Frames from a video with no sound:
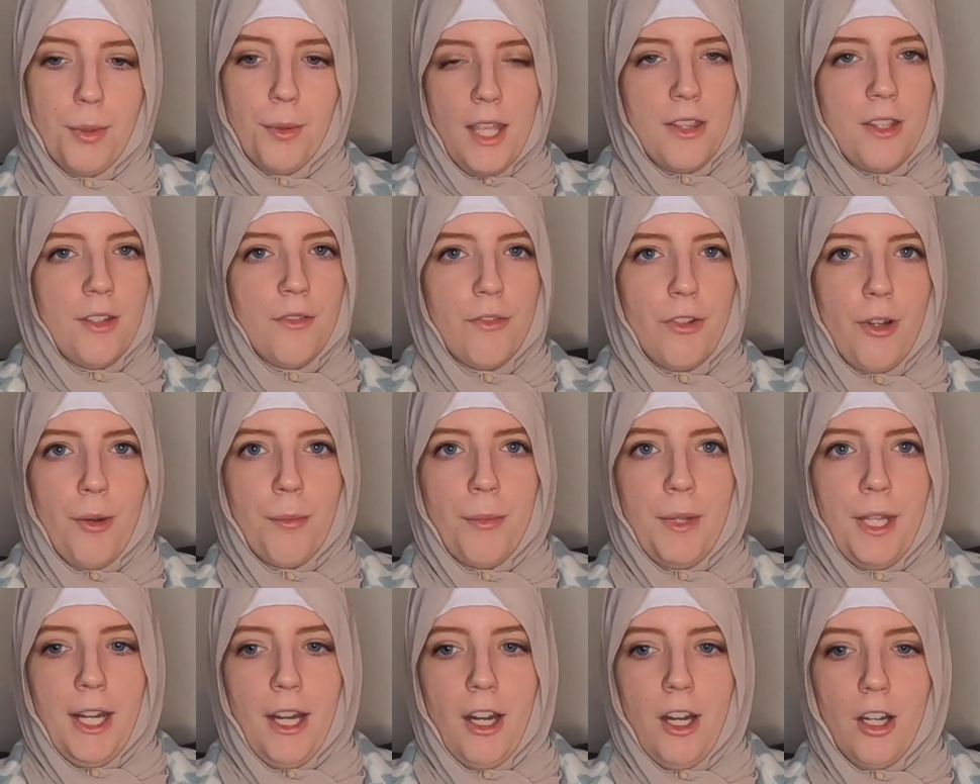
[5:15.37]
And then from
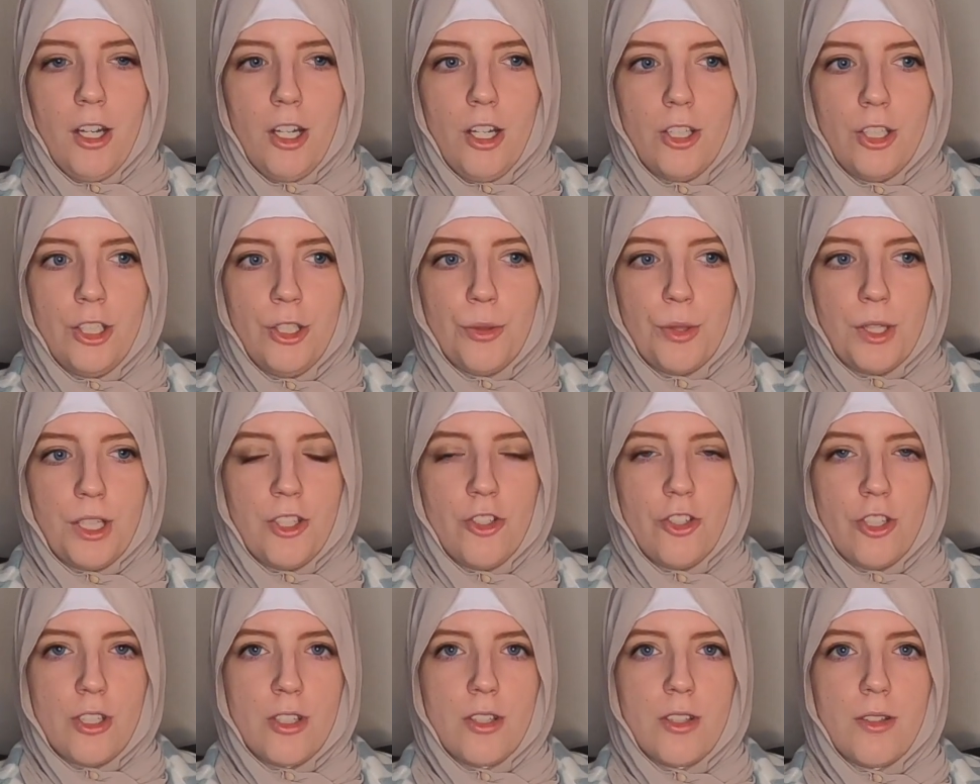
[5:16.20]
there, you can
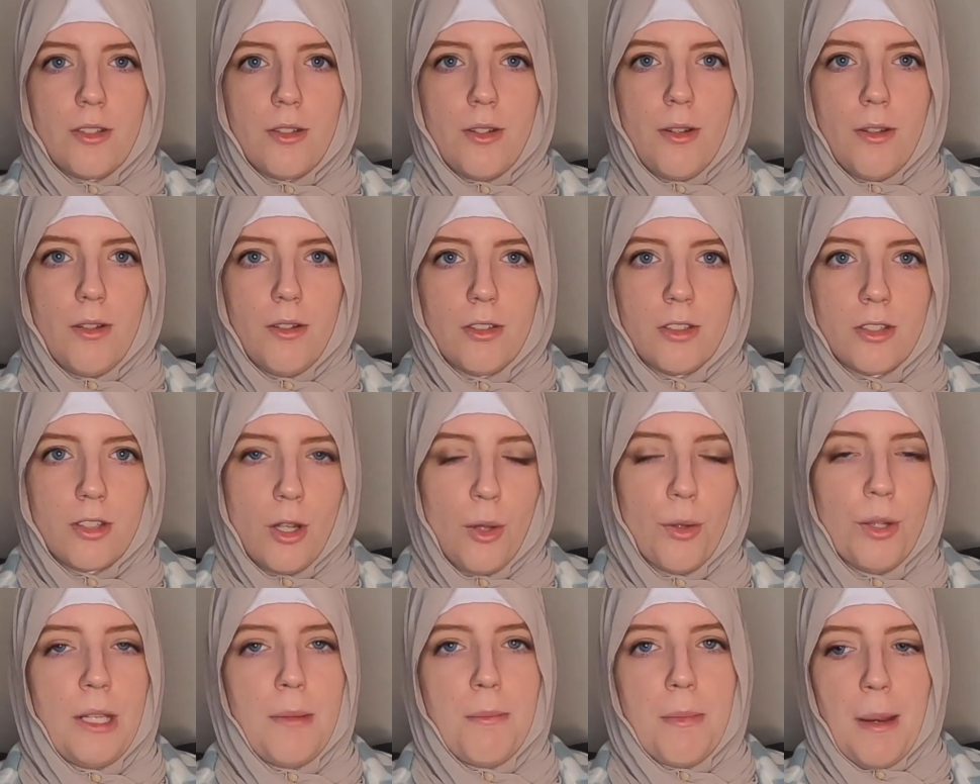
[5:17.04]
just
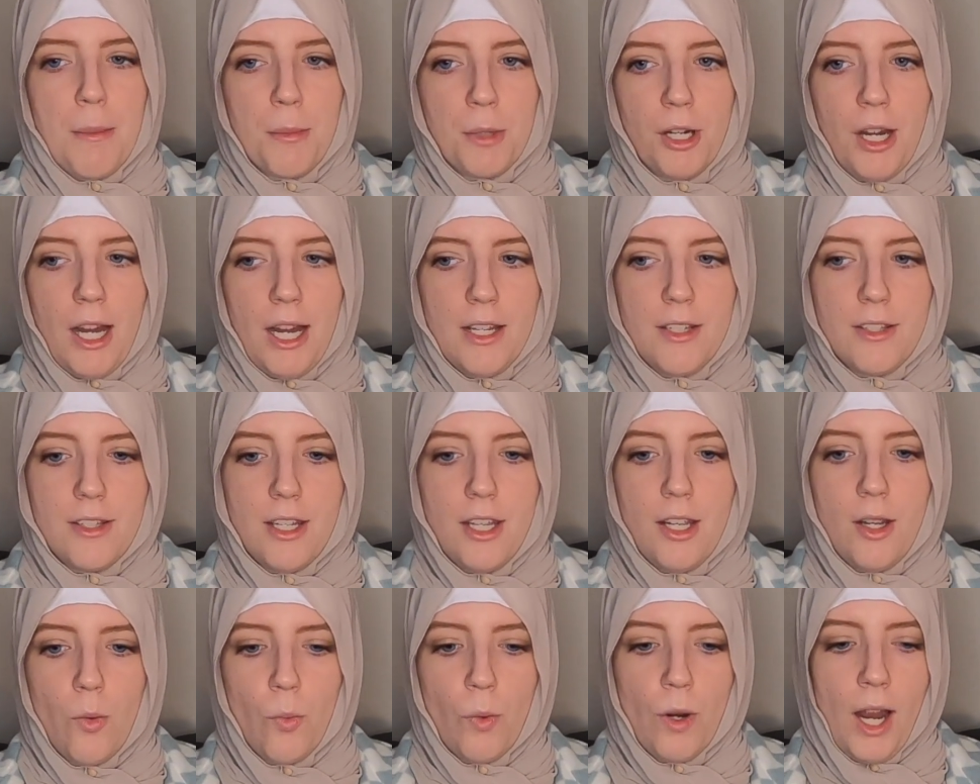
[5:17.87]
slowly memorize
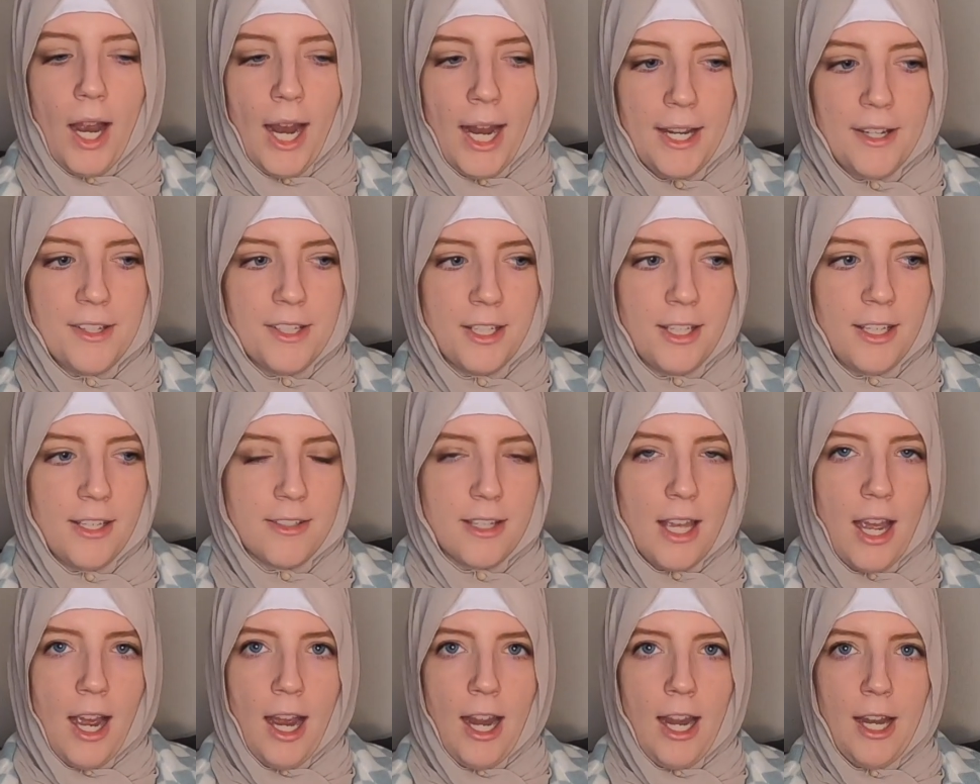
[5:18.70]
it. What I did is
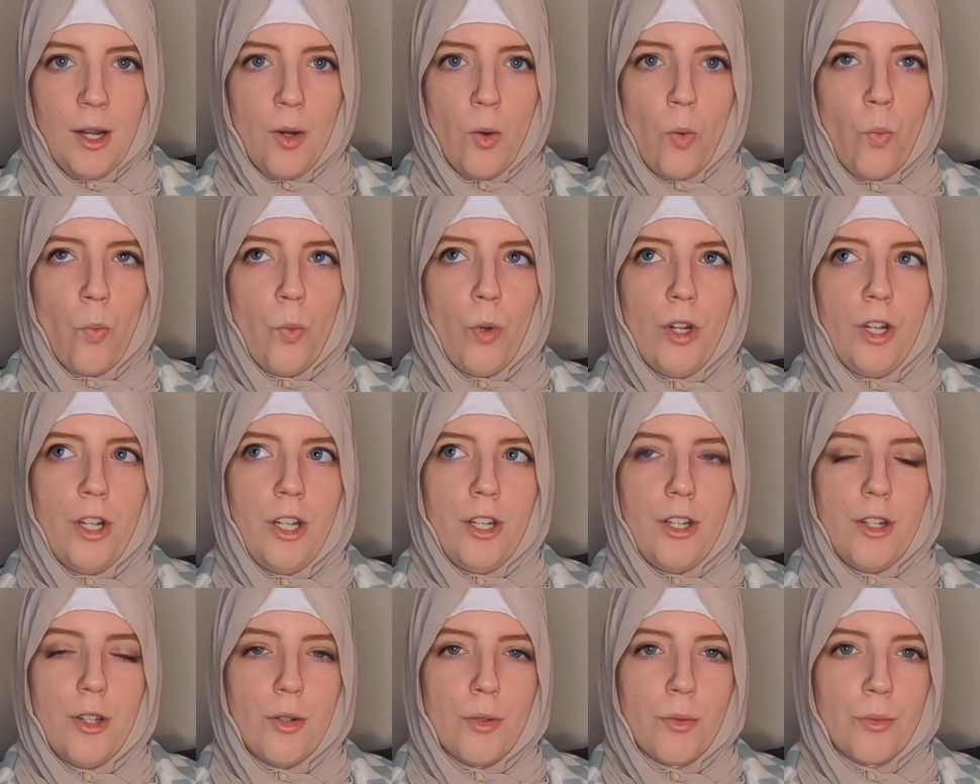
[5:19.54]
I
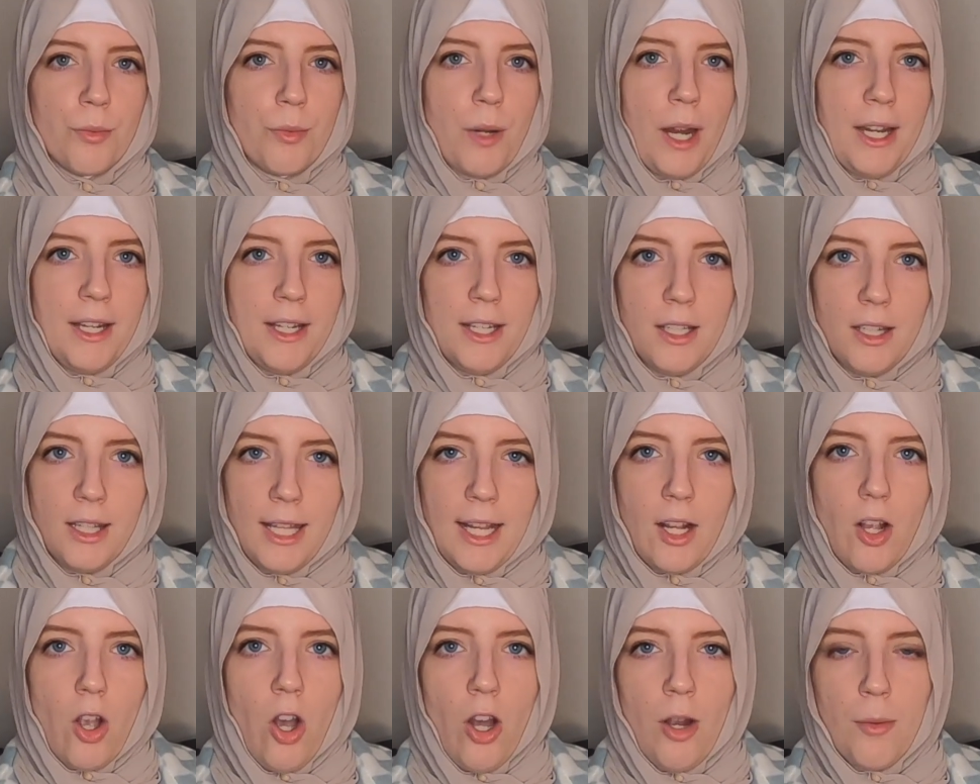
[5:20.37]
would write it
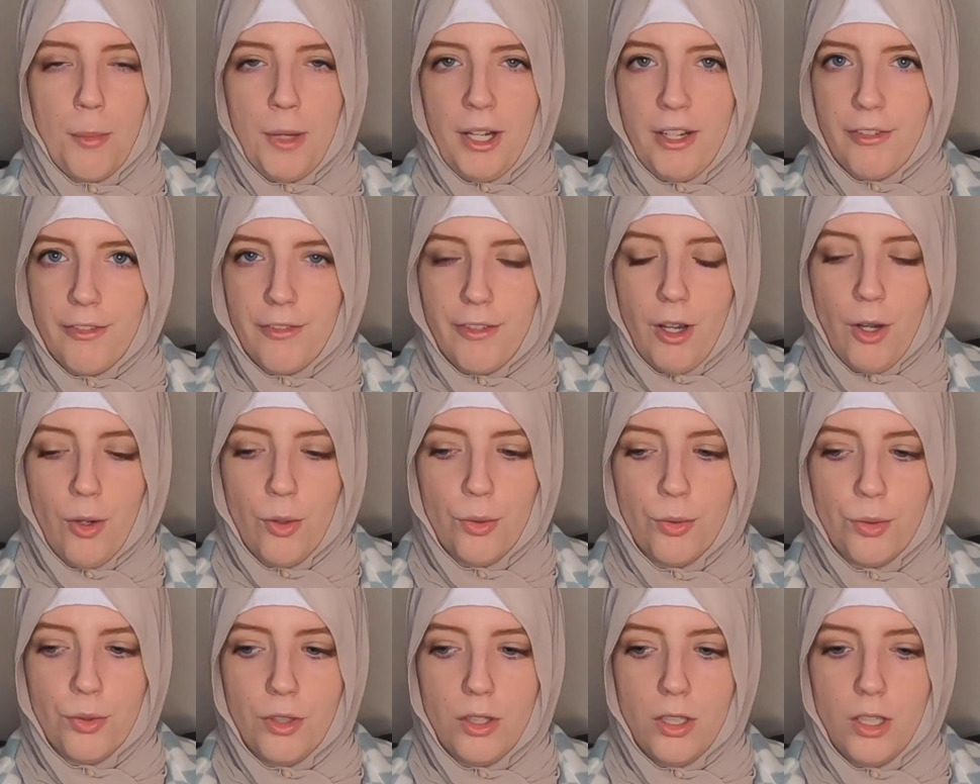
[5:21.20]
like on my
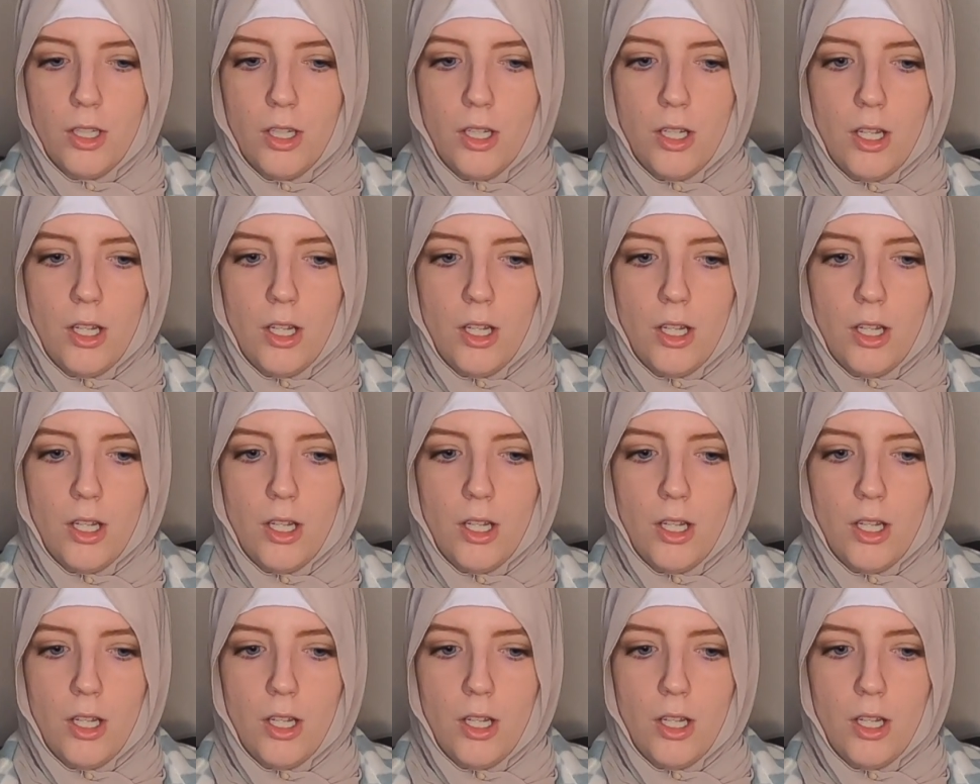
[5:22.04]
phone.